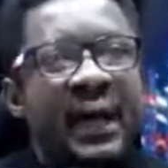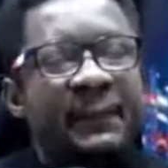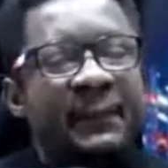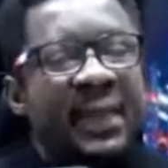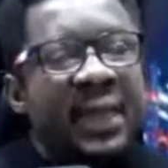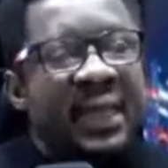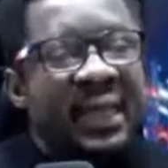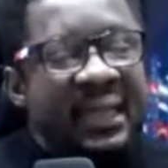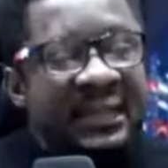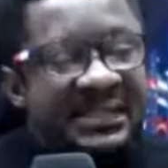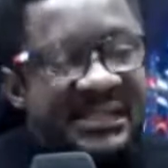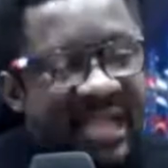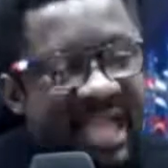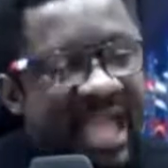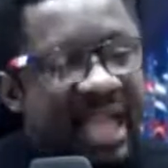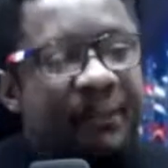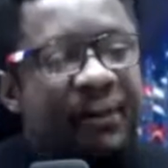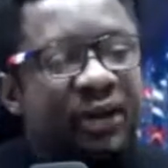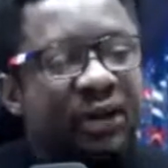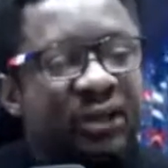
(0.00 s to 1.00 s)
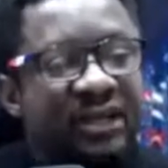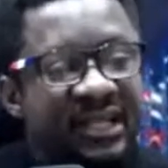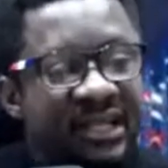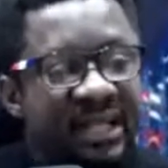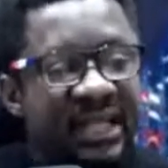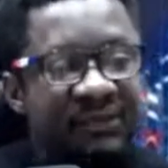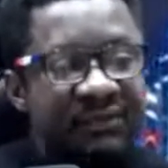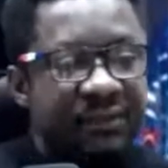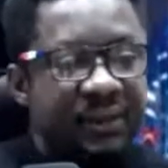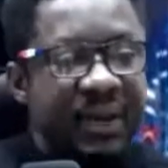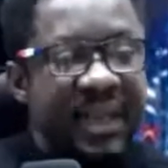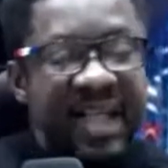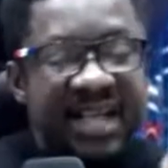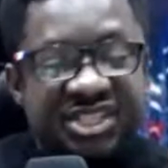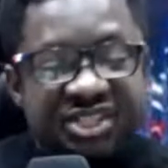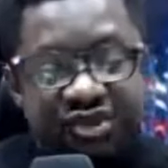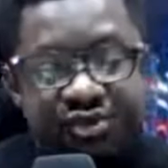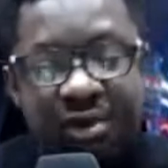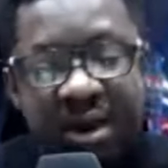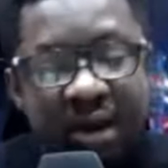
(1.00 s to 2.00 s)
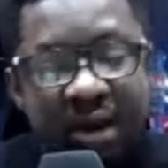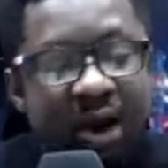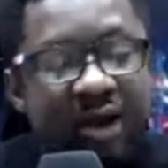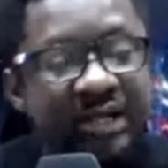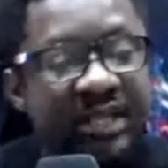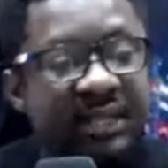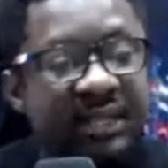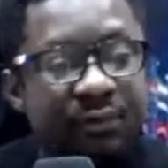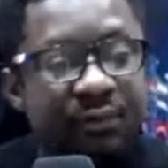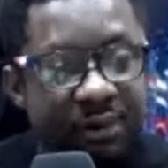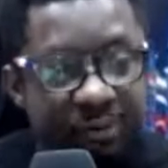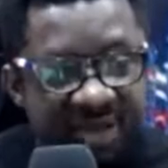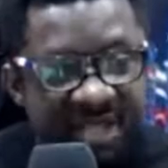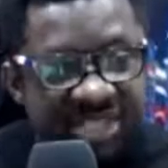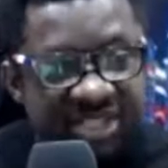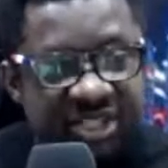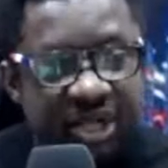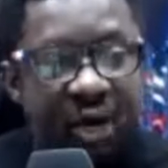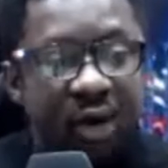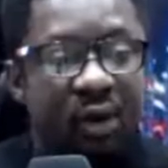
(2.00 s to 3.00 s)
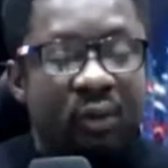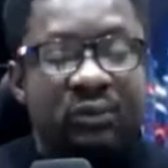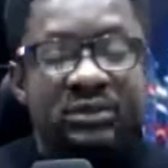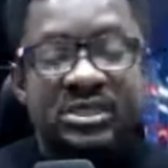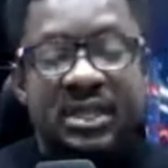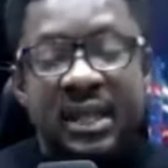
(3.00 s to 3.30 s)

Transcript: is able to deliver extraordinary results.